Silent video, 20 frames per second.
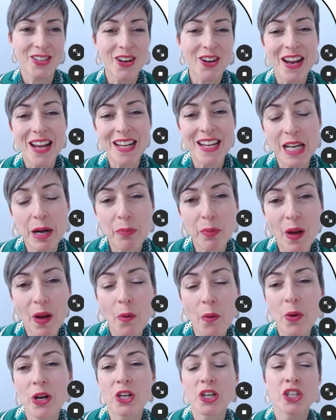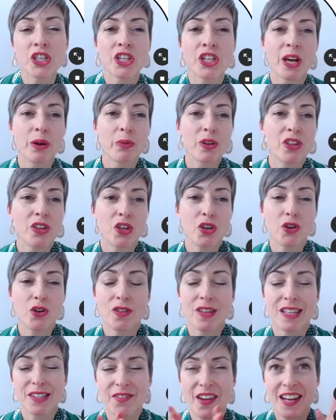So next up, I wanted to share
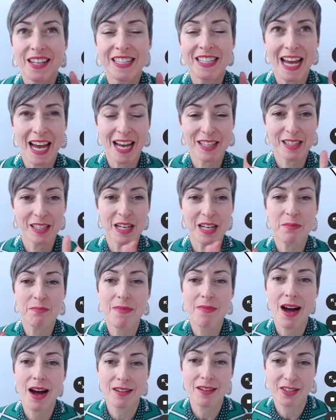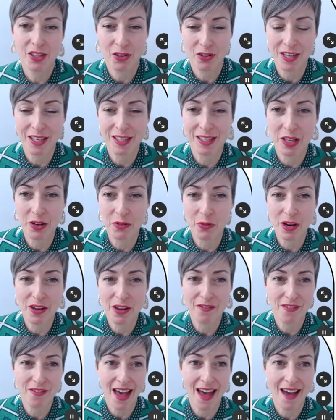with you this fantastic Marks dress
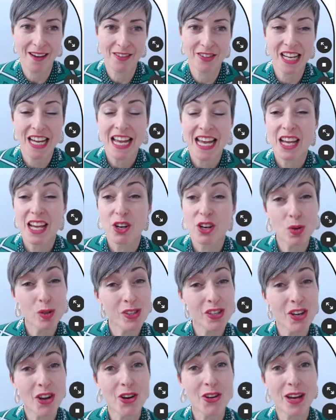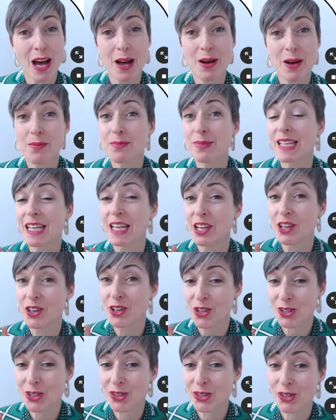that we found. It also comes
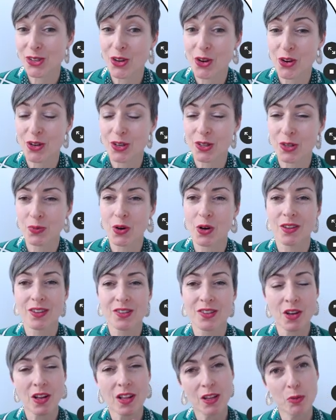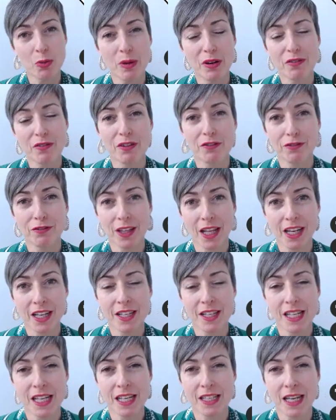in a skirt as well that's got a little bit of a
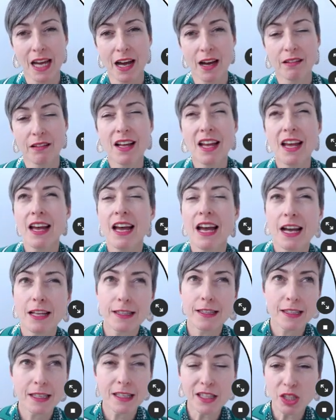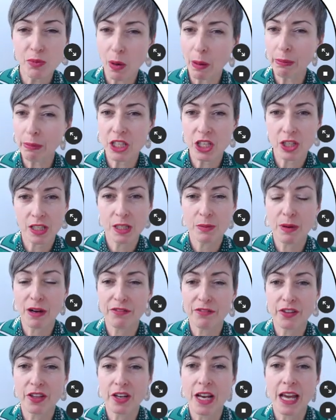flutter detail and sits probably just
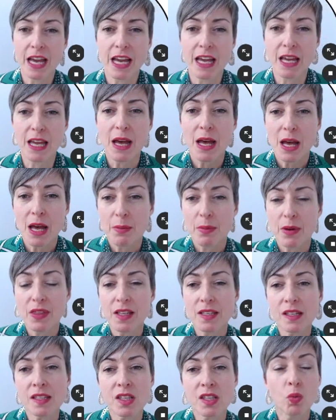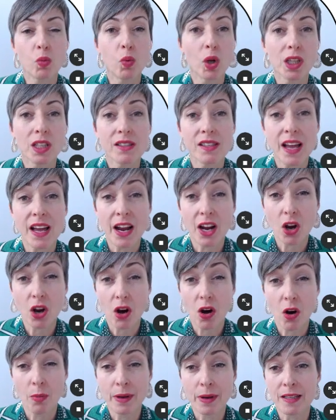above the knee. But this is the Wallace
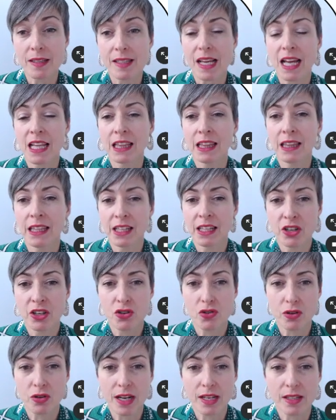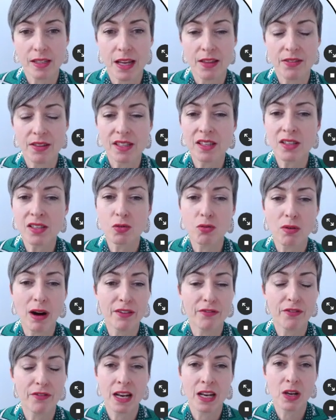and Comets linen dress, and this is
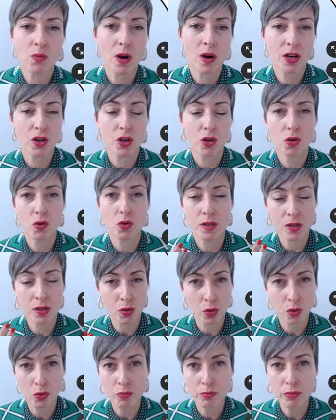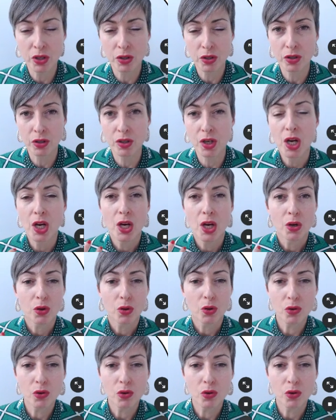great for anyone who is a cool muted